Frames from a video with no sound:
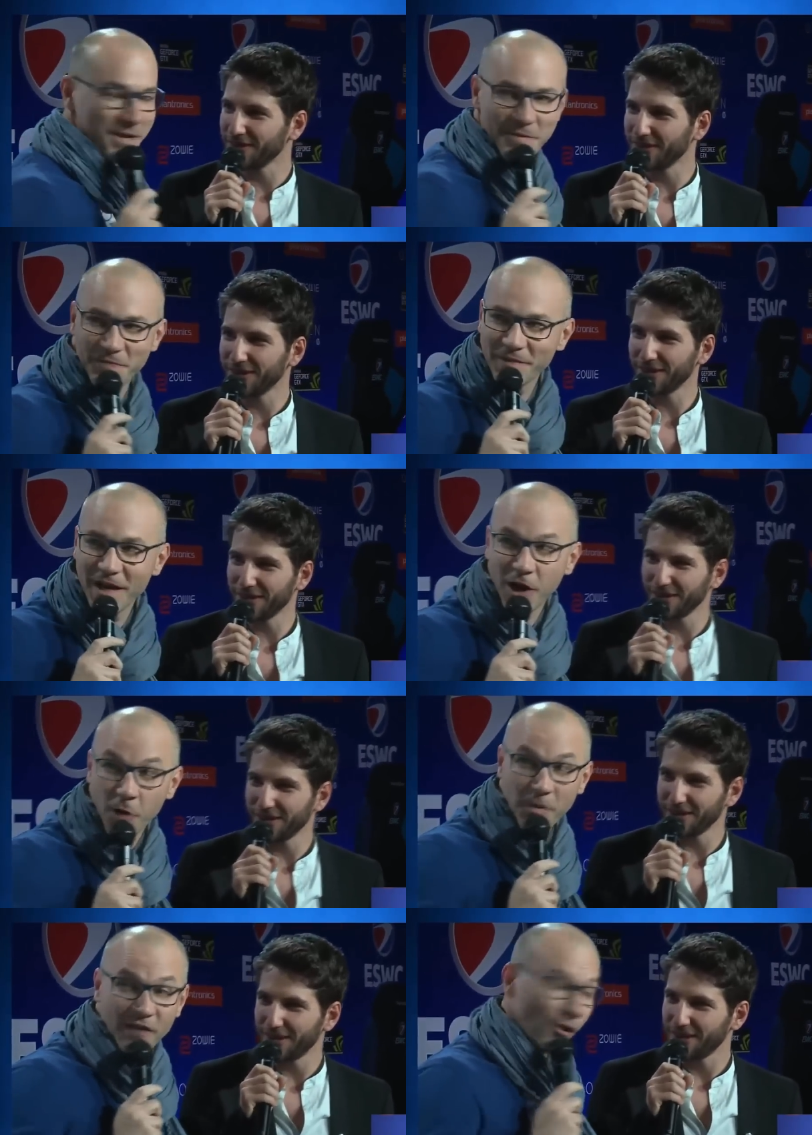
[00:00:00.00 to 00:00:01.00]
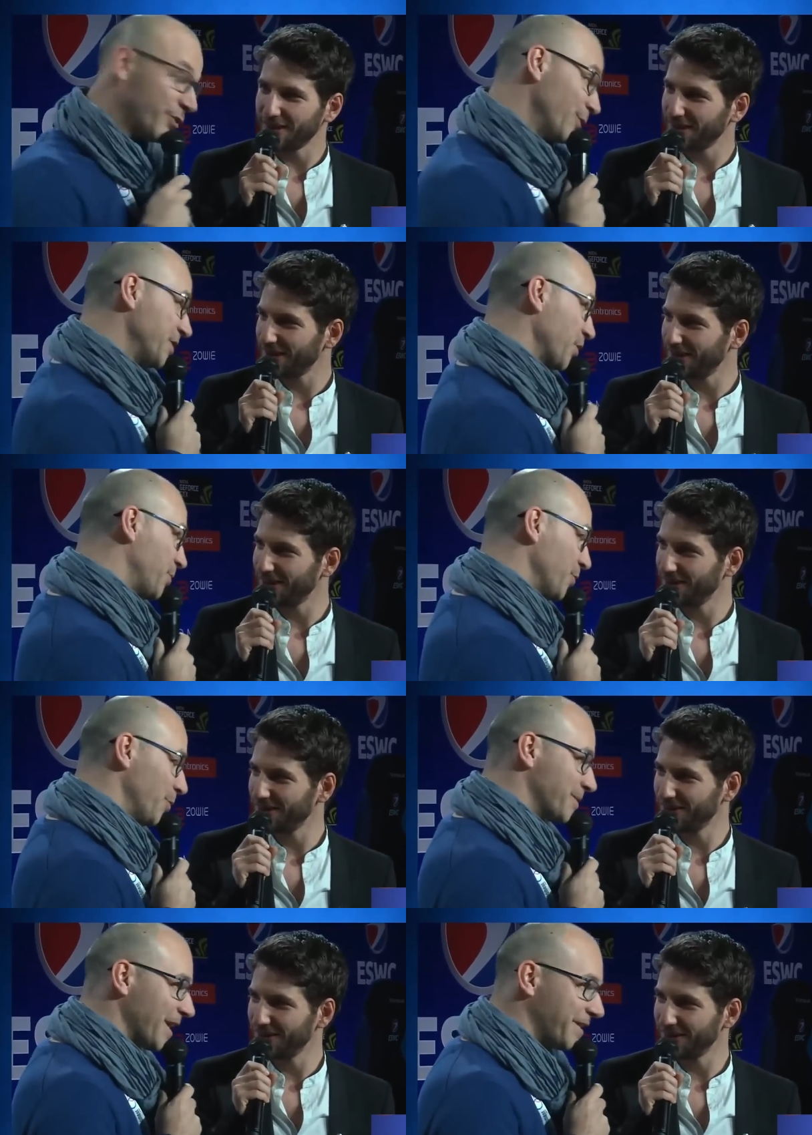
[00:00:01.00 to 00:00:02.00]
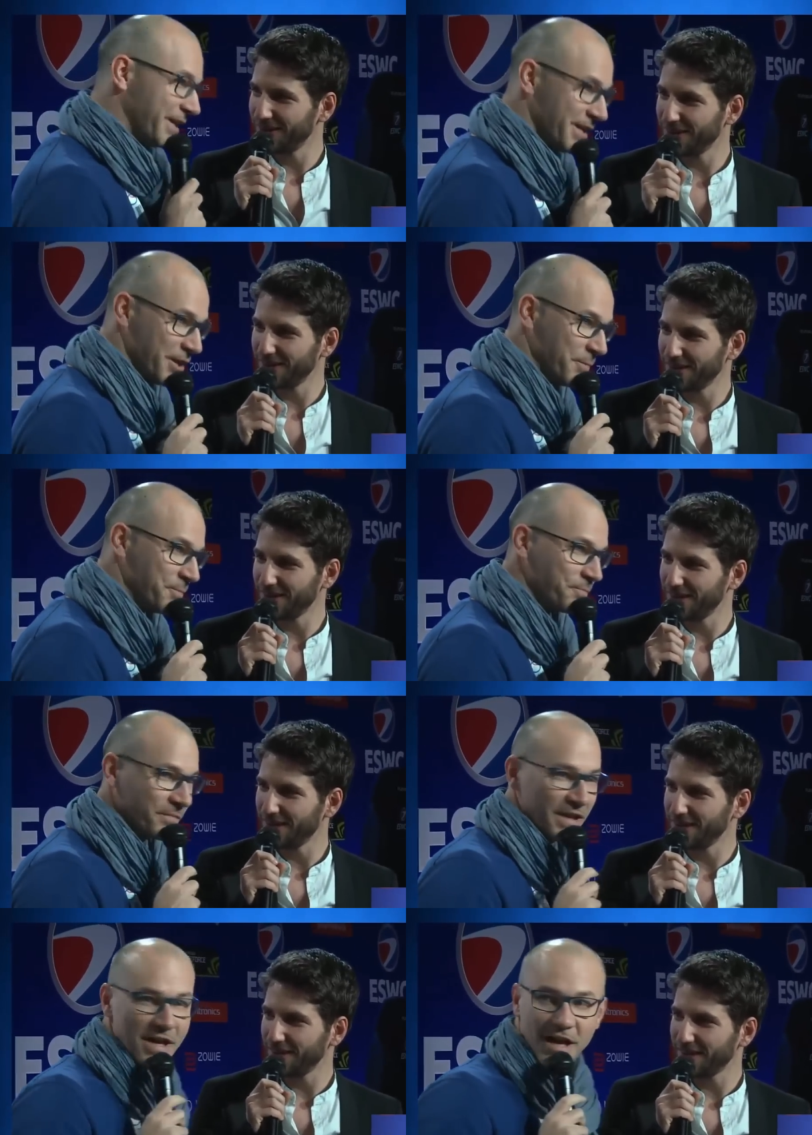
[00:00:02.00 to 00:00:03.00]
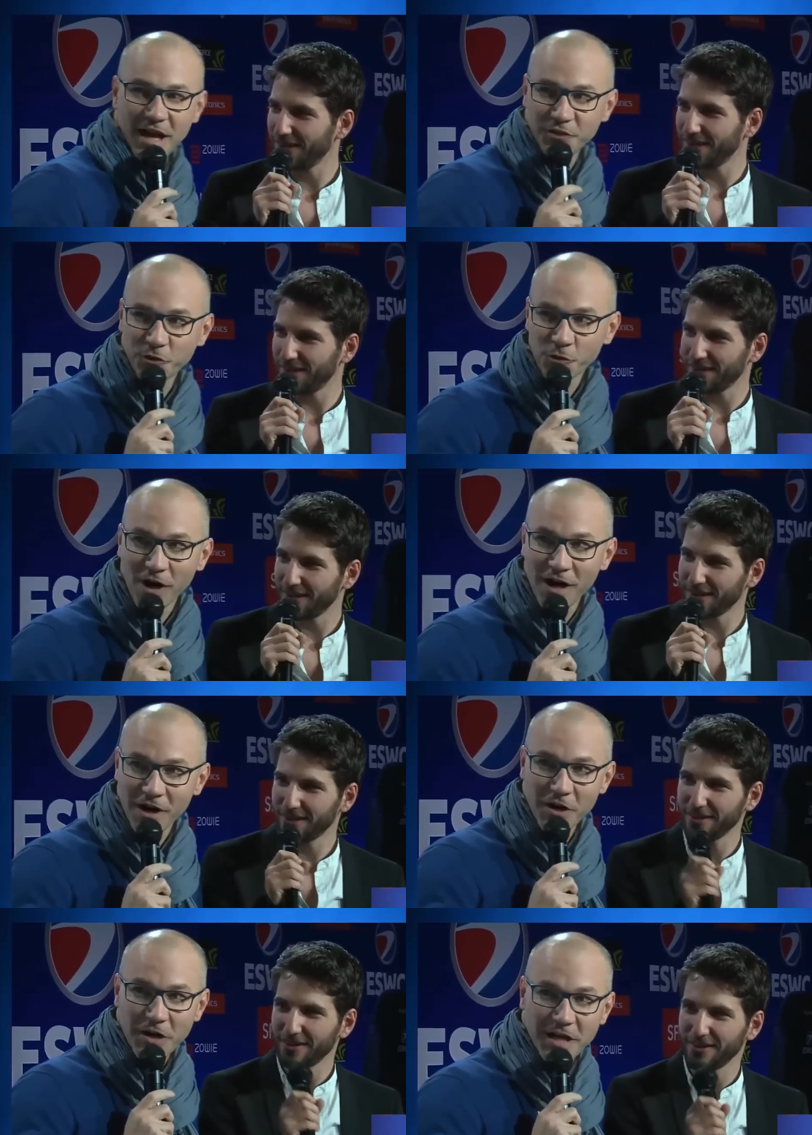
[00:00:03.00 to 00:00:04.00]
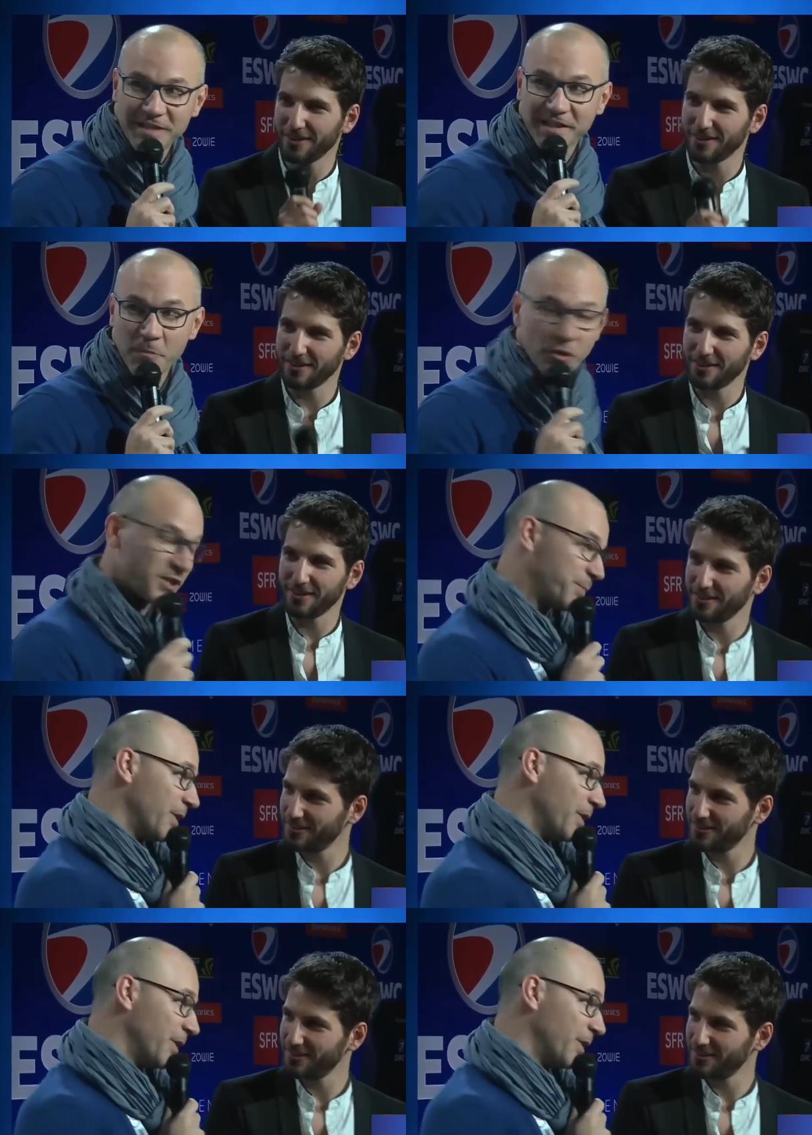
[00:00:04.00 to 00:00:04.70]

Speaker 1: we're just getting some more words from uh, ESWC here in the event in general. Yep.